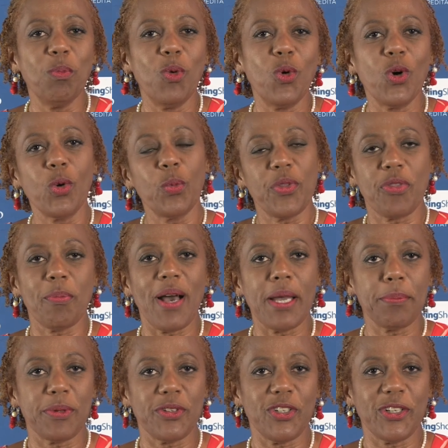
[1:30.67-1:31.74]
more with
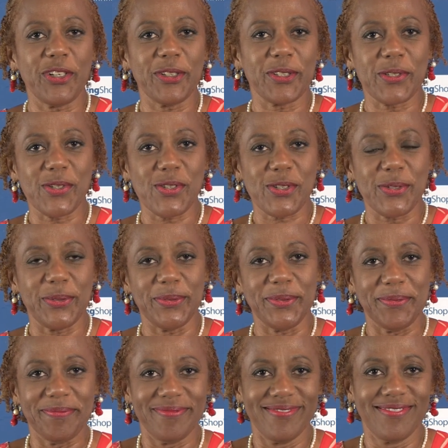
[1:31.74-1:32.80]
my particular
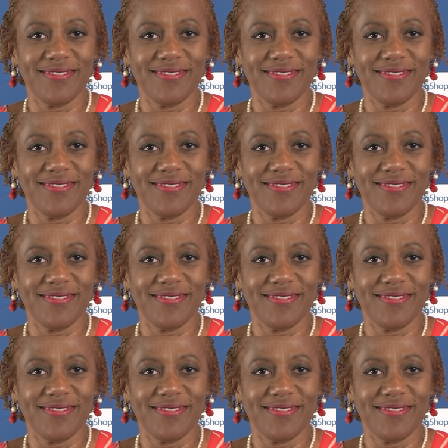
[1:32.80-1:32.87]
school.